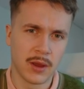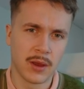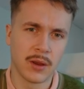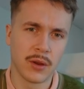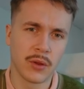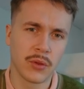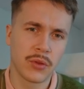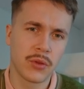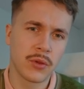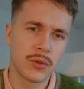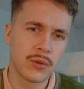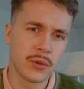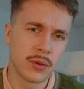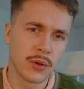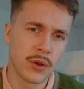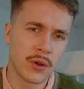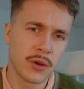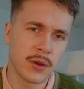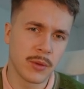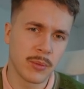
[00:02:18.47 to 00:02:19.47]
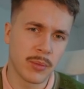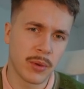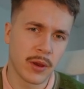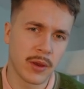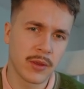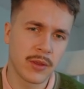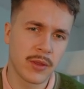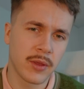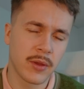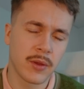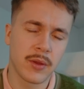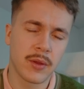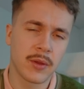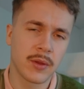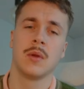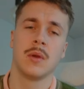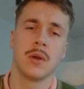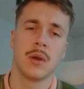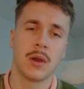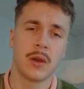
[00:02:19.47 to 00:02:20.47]
a lot to learn in Python.
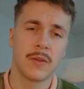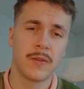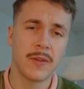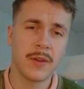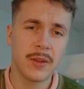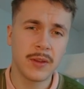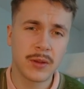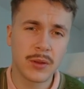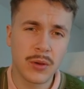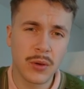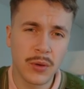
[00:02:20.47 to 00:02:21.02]
I find